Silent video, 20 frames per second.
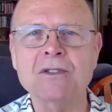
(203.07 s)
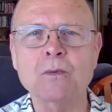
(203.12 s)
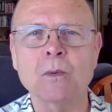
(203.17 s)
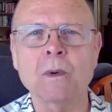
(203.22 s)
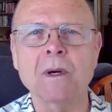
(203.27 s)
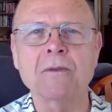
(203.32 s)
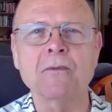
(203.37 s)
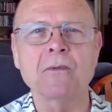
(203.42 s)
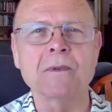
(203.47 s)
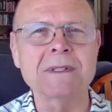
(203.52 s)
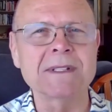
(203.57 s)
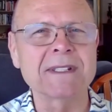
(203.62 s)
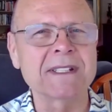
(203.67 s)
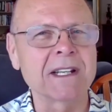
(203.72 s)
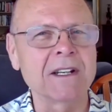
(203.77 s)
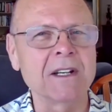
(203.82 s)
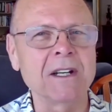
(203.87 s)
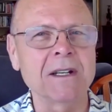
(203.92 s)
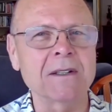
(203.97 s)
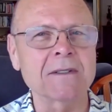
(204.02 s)
is what
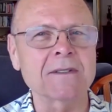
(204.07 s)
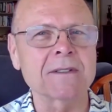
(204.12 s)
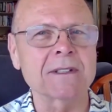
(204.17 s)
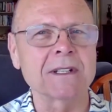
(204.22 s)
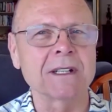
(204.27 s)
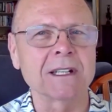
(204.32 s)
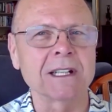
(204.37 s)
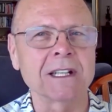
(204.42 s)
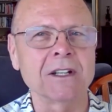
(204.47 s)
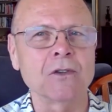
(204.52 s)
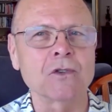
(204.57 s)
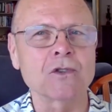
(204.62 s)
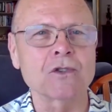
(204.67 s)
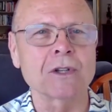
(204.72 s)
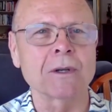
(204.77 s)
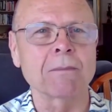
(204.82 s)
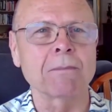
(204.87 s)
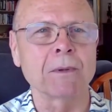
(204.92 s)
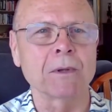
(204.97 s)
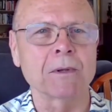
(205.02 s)
resilience in
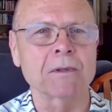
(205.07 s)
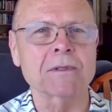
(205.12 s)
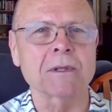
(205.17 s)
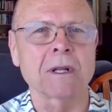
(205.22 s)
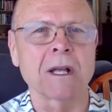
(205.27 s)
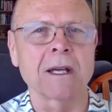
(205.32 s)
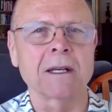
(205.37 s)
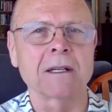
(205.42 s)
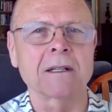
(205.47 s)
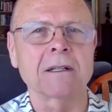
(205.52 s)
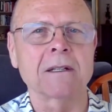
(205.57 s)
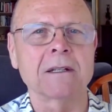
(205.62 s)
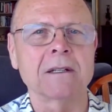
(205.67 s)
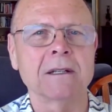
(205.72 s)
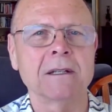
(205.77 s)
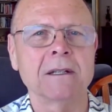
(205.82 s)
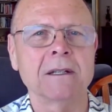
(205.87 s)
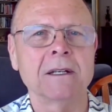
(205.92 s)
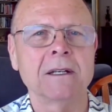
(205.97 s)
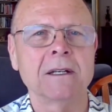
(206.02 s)
leadership looks like,
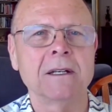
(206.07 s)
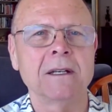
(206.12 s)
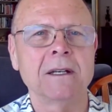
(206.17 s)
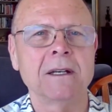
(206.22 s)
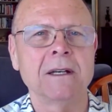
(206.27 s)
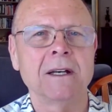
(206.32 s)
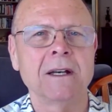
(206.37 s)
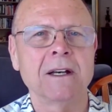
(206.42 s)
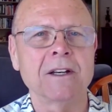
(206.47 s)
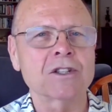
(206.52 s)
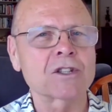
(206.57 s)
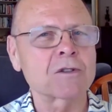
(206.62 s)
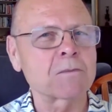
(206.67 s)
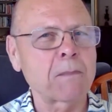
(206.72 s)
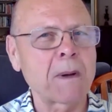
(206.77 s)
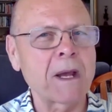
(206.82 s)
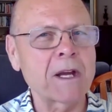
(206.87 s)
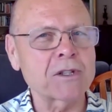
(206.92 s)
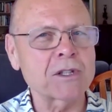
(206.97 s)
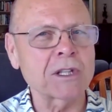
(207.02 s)

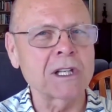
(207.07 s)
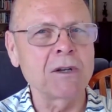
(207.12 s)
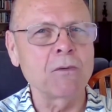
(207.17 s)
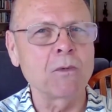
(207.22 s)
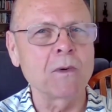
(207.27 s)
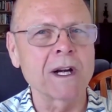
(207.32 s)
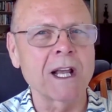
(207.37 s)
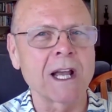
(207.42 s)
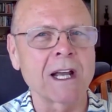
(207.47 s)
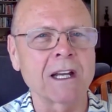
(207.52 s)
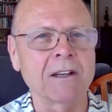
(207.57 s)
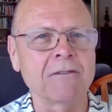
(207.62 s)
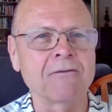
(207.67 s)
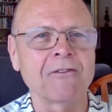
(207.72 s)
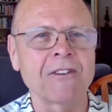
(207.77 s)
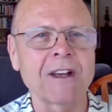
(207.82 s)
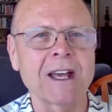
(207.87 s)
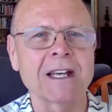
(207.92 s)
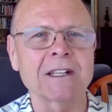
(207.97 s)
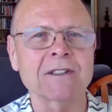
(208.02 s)
especially when I
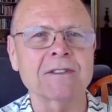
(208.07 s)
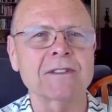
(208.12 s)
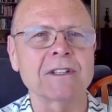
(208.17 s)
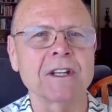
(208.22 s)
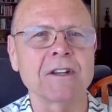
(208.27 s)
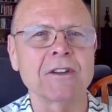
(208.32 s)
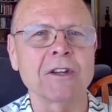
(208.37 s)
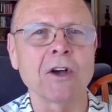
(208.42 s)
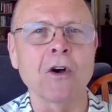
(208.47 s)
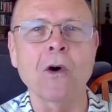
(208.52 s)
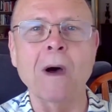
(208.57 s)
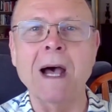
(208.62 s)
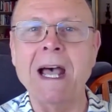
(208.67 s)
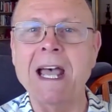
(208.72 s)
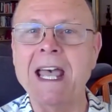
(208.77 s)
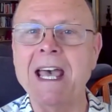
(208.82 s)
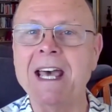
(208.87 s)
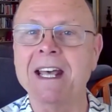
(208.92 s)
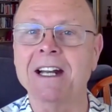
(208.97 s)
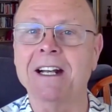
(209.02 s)
confessed that though
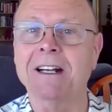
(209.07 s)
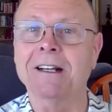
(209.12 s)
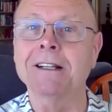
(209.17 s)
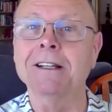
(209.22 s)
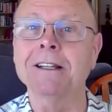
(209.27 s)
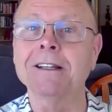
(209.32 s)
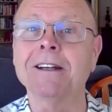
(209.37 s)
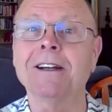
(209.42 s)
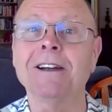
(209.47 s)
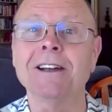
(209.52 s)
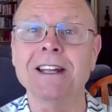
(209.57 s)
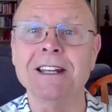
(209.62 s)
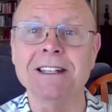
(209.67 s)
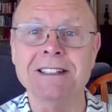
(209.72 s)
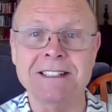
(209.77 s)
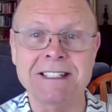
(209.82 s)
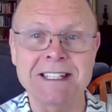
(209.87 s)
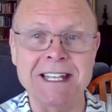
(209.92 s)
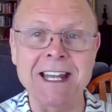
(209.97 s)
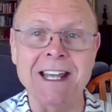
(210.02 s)
I had a clear
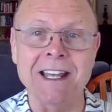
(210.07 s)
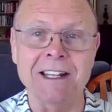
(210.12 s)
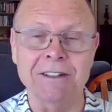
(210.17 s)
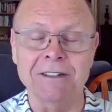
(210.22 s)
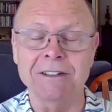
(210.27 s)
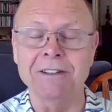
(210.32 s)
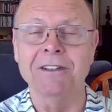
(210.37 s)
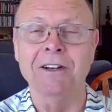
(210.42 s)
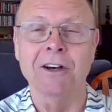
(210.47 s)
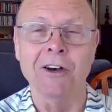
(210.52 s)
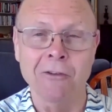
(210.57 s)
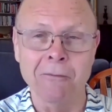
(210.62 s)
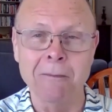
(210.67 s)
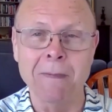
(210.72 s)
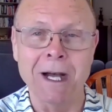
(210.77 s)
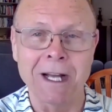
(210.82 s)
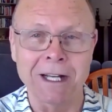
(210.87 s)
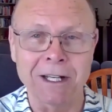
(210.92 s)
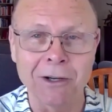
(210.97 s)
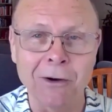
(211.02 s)
intent of
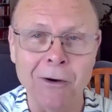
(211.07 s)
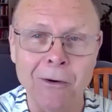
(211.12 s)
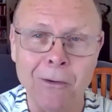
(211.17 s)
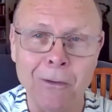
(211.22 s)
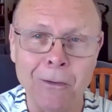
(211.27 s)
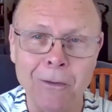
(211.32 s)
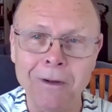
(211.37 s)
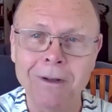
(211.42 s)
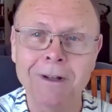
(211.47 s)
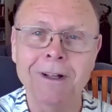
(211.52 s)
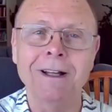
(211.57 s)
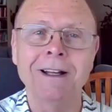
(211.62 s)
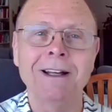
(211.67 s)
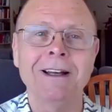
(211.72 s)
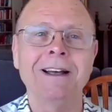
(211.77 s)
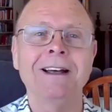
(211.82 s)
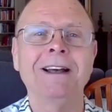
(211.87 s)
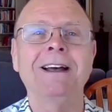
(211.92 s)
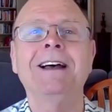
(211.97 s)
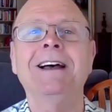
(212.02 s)
my goal,
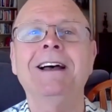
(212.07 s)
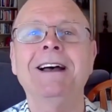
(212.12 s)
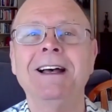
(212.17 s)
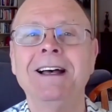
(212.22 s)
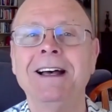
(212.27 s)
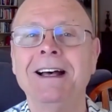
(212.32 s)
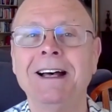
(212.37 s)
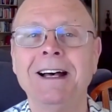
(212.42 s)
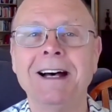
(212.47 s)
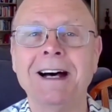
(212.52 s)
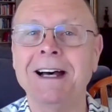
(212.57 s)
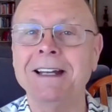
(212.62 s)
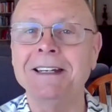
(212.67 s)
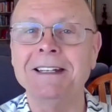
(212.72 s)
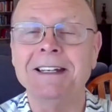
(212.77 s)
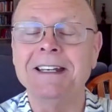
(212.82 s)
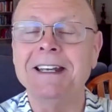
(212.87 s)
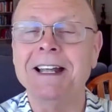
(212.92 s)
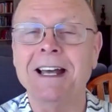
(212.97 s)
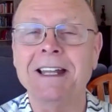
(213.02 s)
I
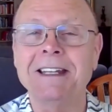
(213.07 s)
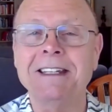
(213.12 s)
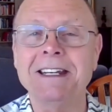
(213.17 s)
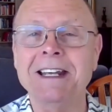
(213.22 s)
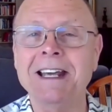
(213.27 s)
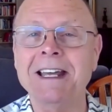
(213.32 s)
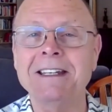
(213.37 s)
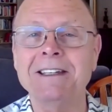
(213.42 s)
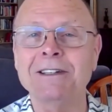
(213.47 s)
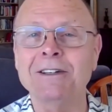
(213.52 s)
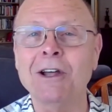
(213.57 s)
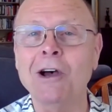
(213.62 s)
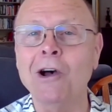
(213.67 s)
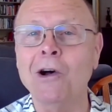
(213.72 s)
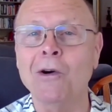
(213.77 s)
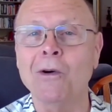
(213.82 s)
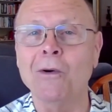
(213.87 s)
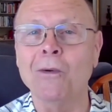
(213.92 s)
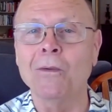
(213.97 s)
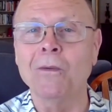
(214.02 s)
did not yet
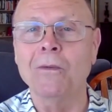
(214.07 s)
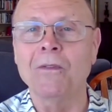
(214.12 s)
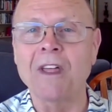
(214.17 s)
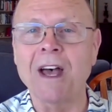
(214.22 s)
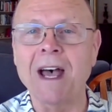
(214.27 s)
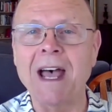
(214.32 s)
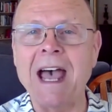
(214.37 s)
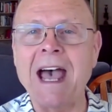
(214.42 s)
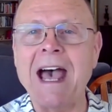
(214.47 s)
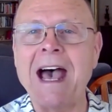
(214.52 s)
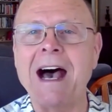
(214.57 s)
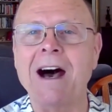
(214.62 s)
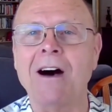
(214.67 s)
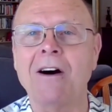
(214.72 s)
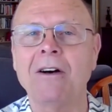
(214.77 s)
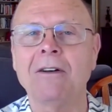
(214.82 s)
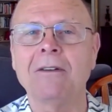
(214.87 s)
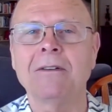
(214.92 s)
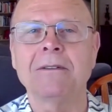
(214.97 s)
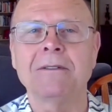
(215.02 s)
know the
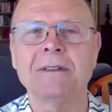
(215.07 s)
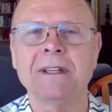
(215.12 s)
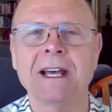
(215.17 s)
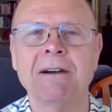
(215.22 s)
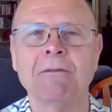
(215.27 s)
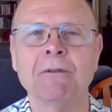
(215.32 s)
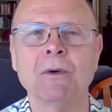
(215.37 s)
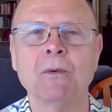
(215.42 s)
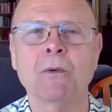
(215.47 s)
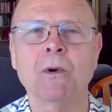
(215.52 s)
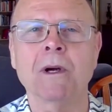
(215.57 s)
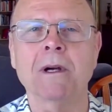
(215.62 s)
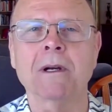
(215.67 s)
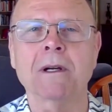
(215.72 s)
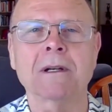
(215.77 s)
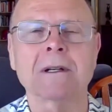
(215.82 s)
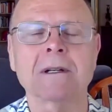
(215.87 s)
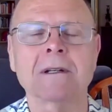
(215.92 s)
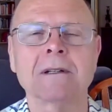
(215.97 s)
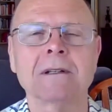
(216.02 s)
how that would
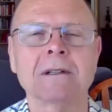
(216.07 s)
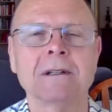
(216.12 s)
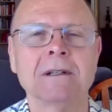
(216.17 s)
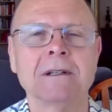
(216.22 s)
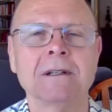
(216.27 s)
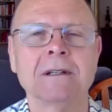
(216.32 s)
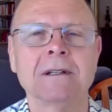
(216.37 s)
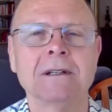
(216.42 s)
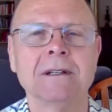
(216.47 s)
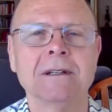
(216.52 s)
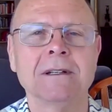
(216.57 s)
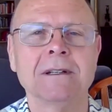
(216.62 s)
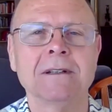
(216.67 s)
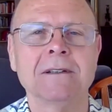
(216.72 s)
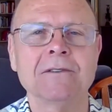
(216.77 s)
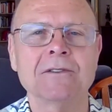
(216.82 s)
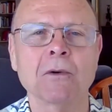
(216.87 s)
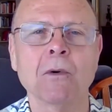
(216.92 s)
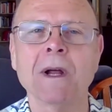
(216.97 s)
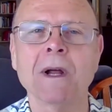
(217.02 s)
work.
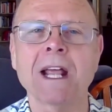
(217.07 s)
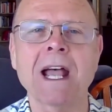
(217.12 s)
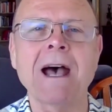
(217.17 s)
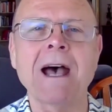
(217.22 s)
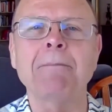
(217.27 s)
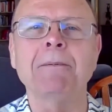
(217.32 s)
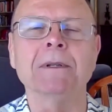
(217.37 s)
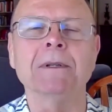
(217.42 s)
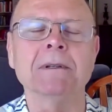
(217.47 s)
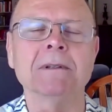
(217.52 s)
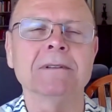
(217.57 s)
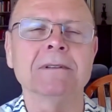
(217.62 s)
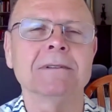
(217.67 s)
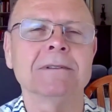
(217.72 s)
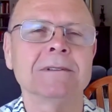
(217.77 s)
So what happened?